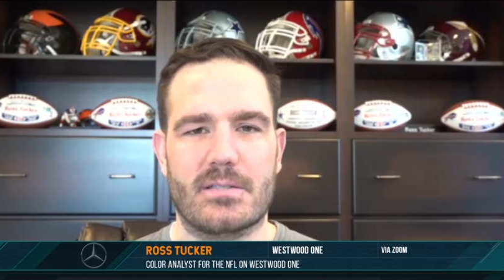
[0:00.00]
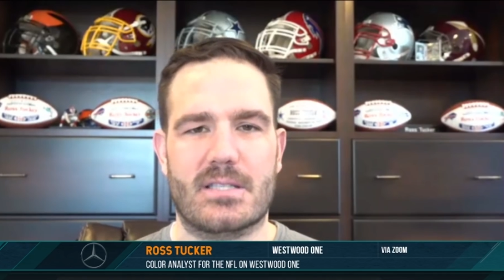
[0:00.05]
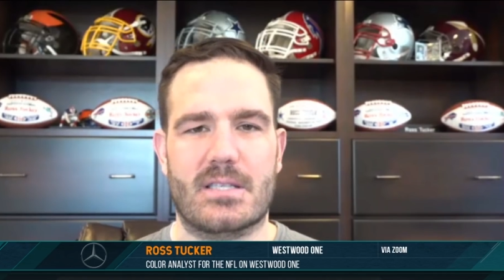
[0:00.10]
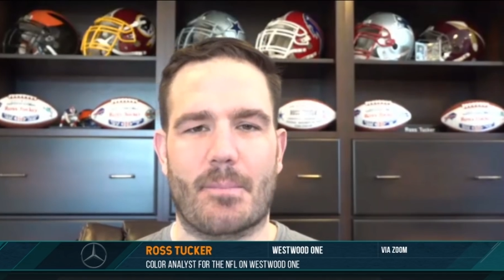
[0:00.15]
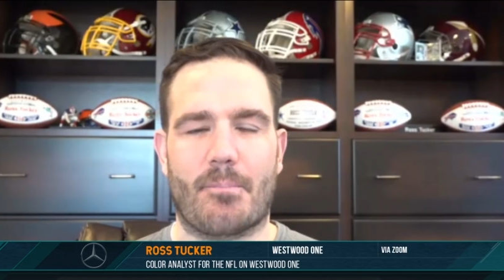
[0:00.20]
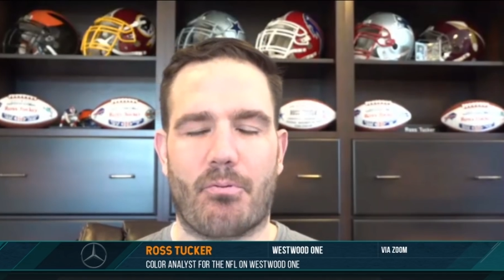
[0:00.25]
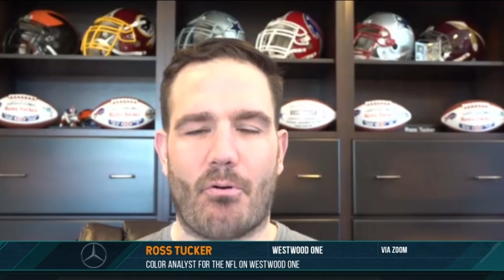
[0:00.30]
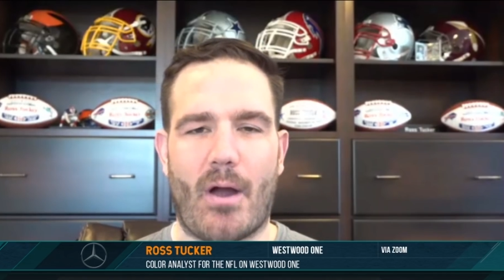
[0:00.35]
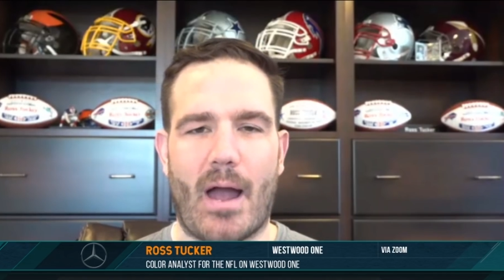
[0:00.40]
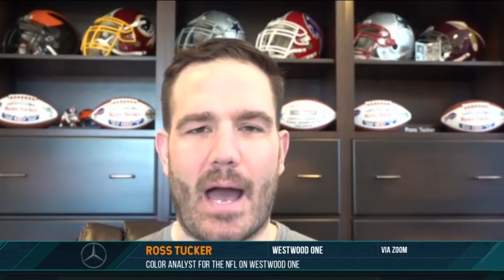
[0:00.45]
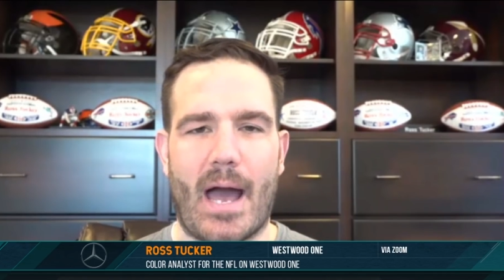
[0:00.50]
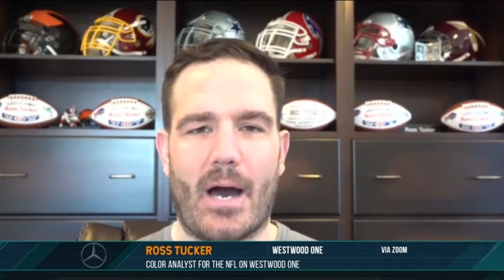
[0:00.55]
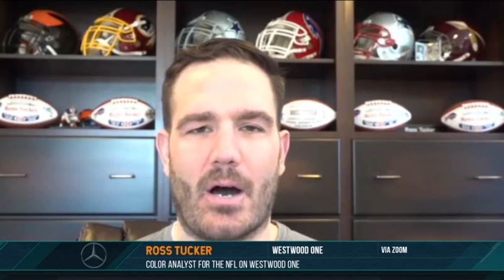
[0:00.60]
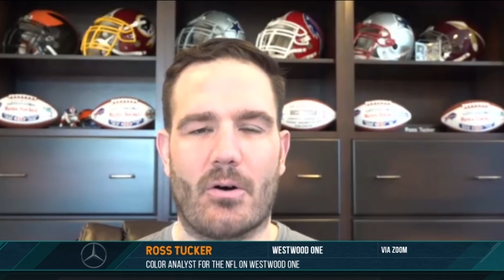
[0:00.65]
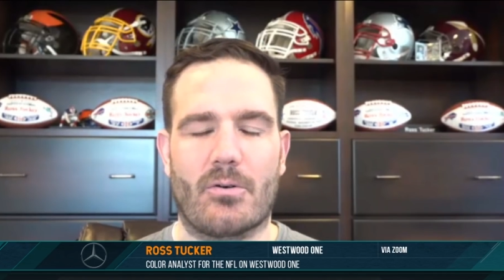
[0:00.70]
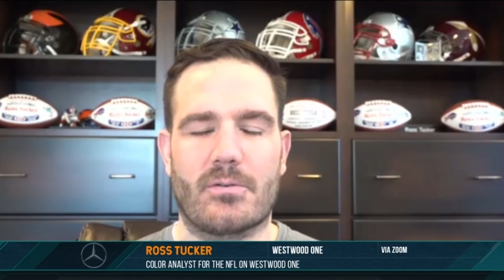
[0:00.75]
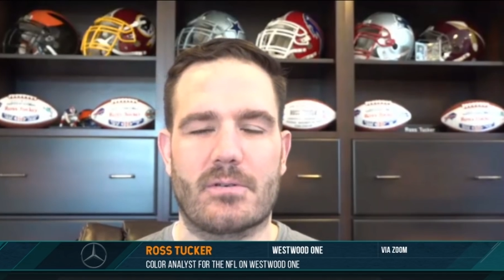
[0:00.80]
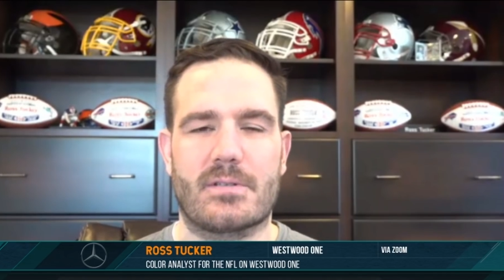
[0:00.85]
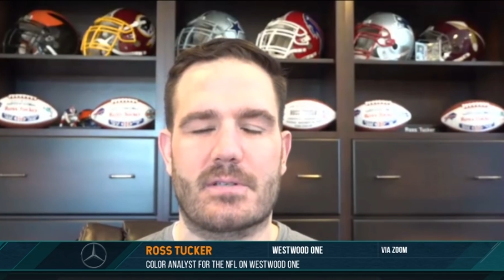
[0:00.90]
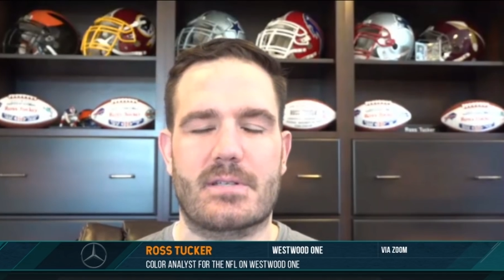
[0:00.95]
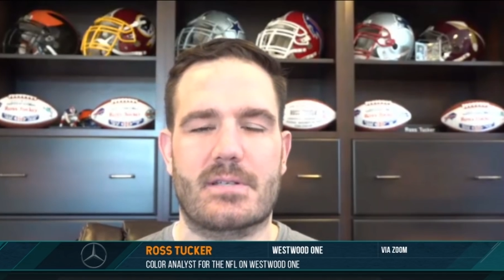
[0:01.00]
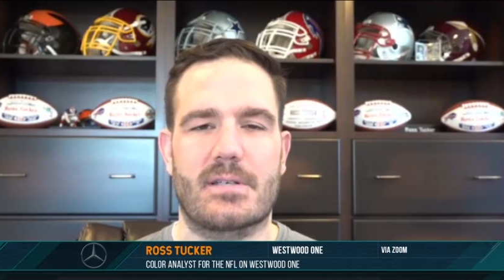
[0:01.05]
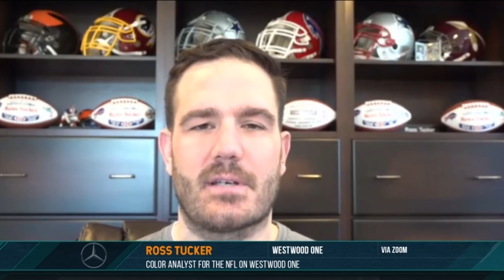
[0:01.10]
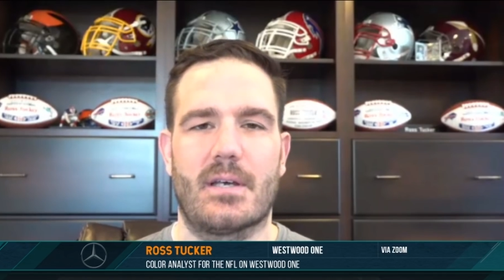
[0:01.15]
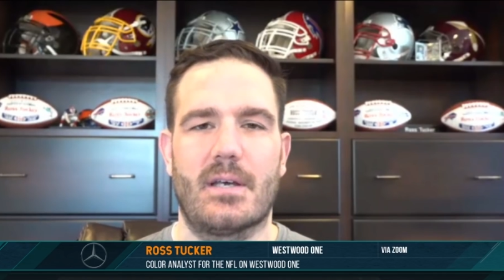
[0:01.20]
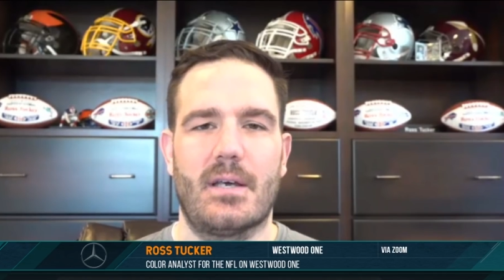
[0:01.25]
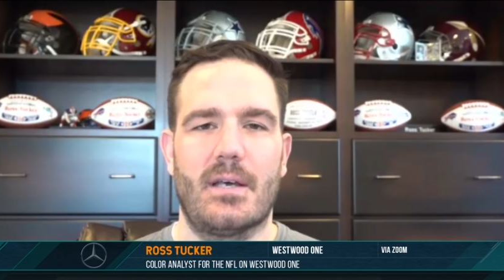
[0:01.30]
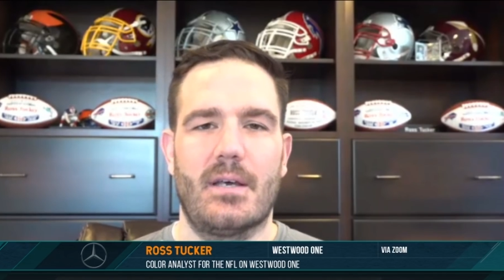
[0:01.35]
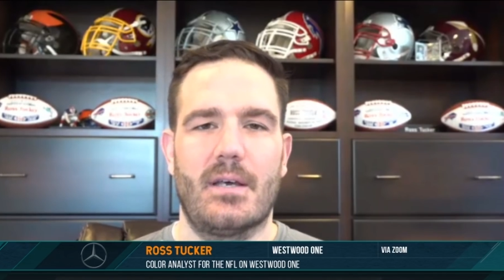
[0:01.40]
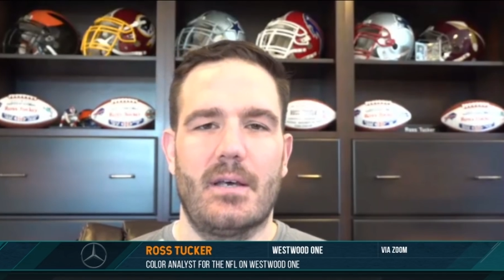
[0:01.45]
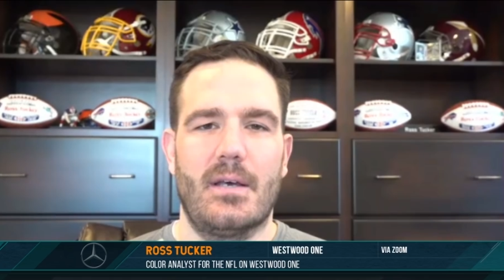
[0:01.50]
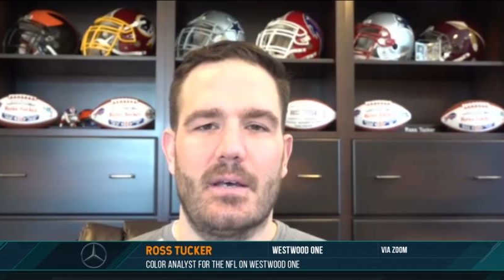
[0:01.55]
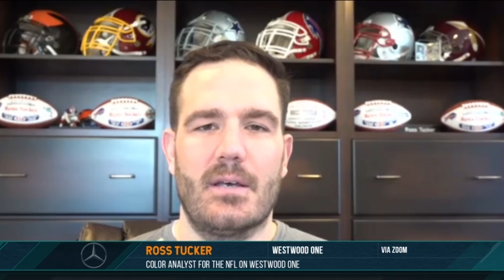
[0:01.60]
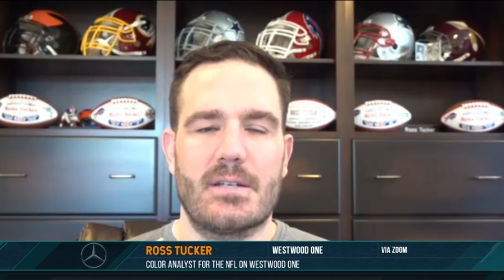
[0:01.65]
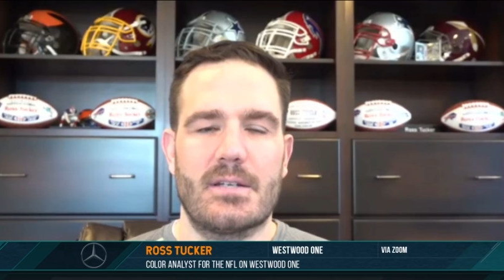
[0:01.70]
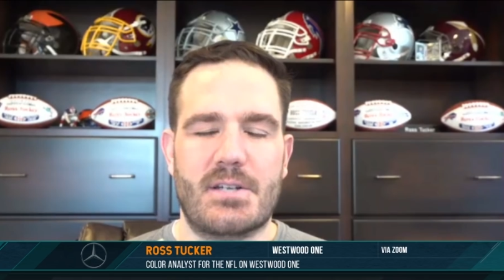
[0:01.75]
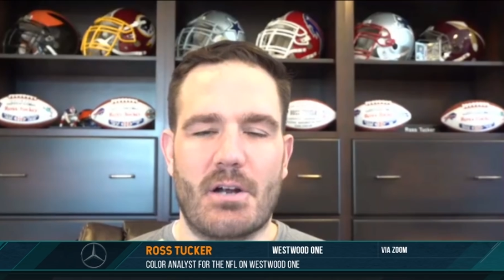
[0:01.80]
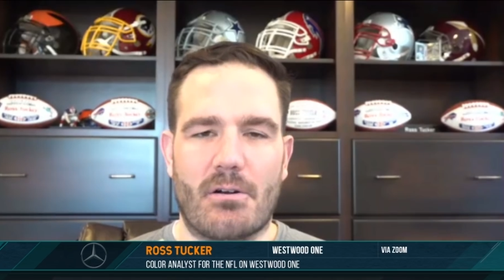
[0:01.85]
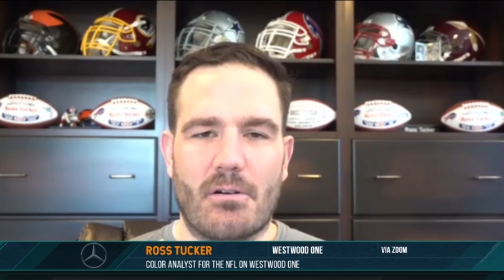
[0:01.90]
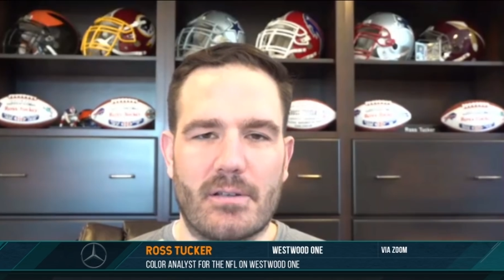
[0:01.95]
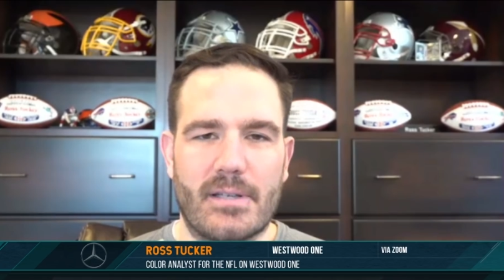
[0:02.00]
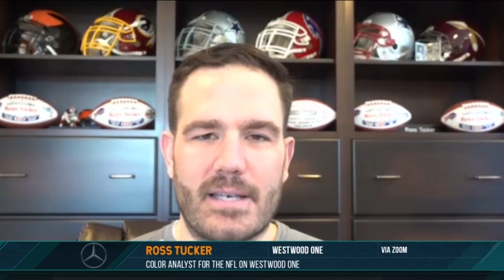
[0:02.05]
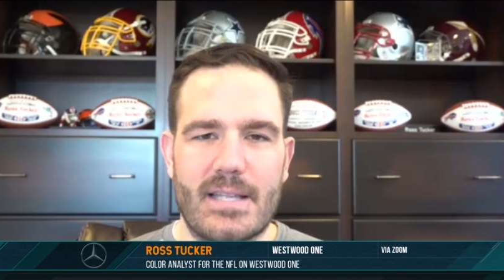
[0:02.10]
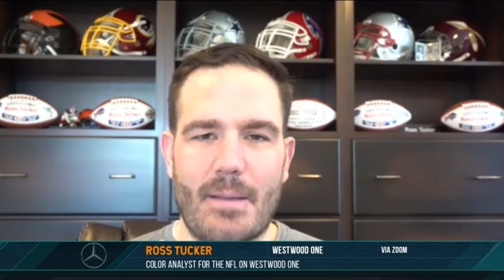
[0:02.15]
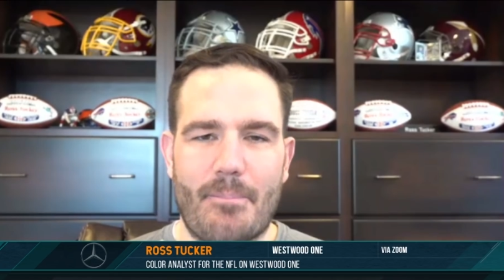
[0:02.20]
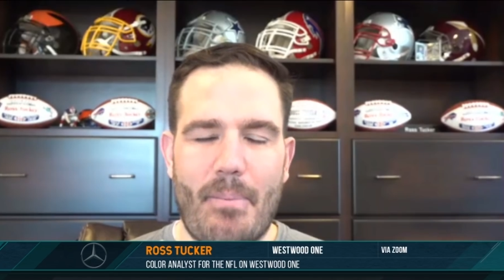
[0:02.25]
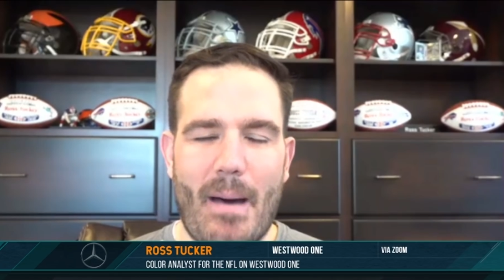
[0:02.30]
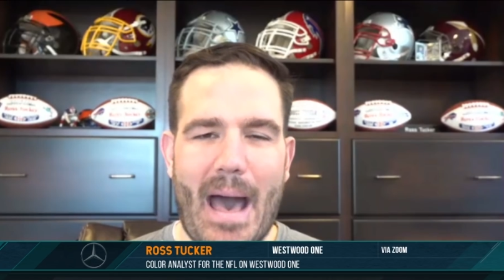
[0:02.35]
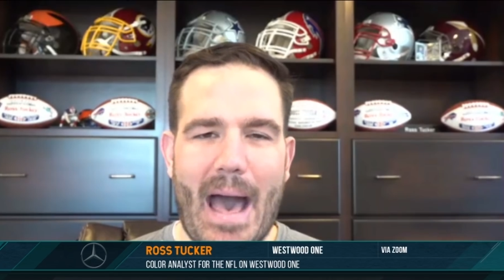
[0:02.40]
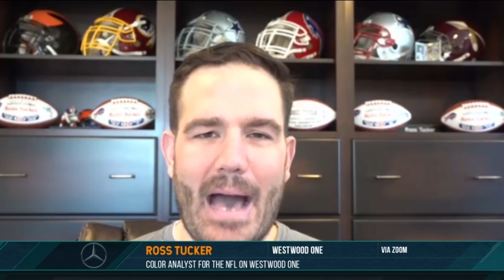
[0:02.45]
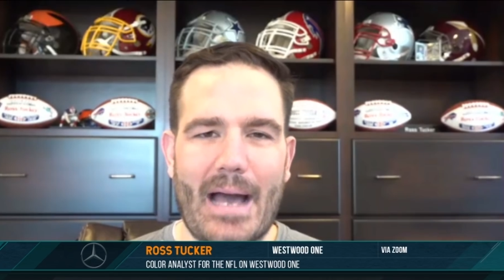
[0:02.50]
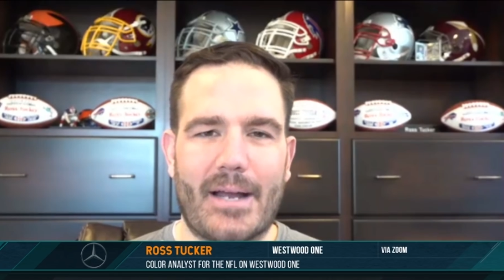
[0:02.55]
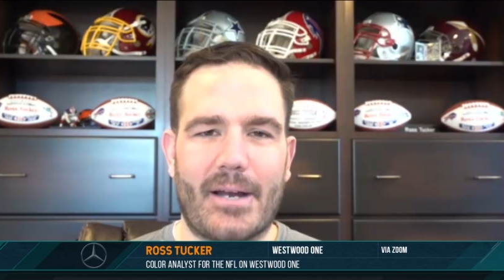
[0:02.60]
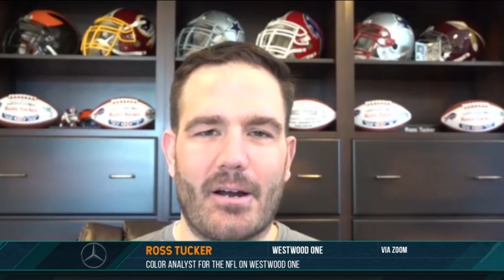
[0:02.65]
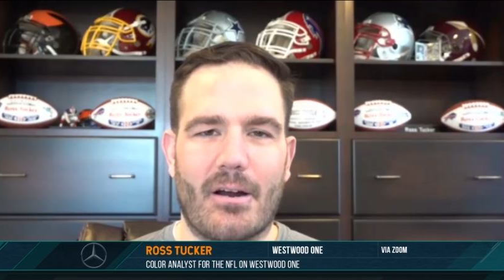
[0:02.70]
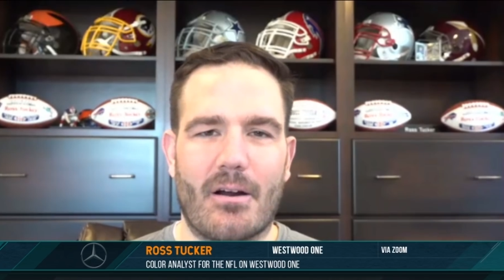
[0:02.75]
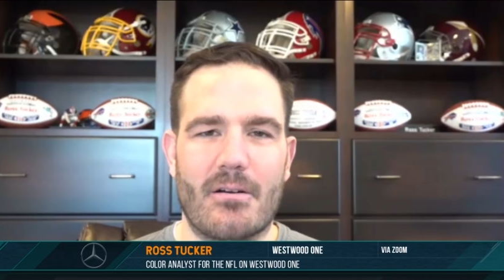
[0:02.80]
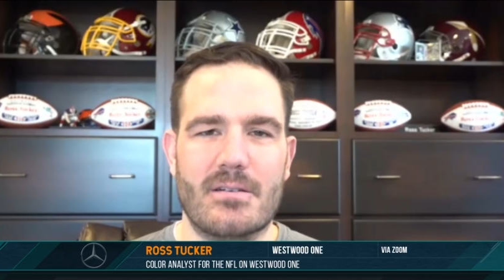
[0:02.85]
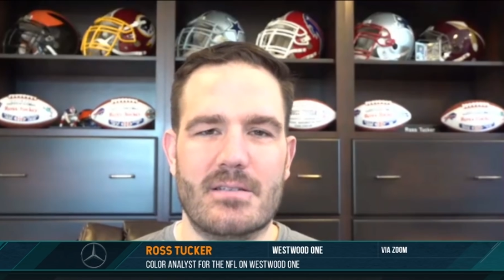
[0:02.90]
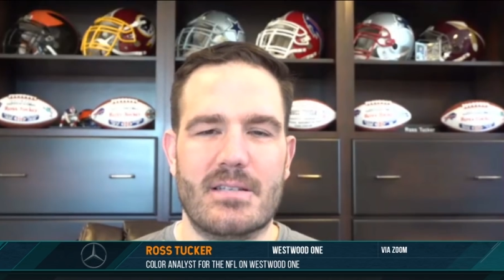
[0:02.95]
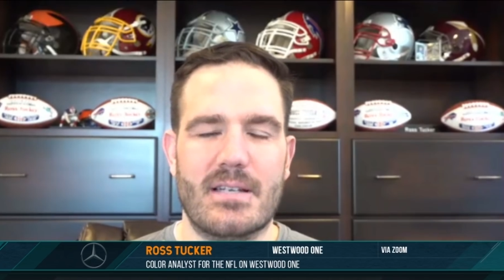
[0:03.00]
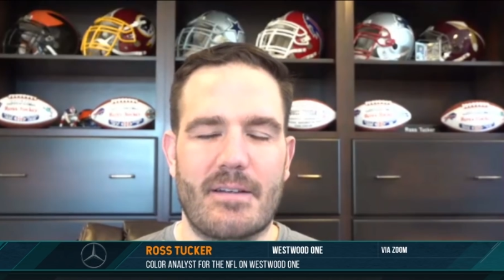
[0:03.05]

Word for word: the Browns, certainly the Packers.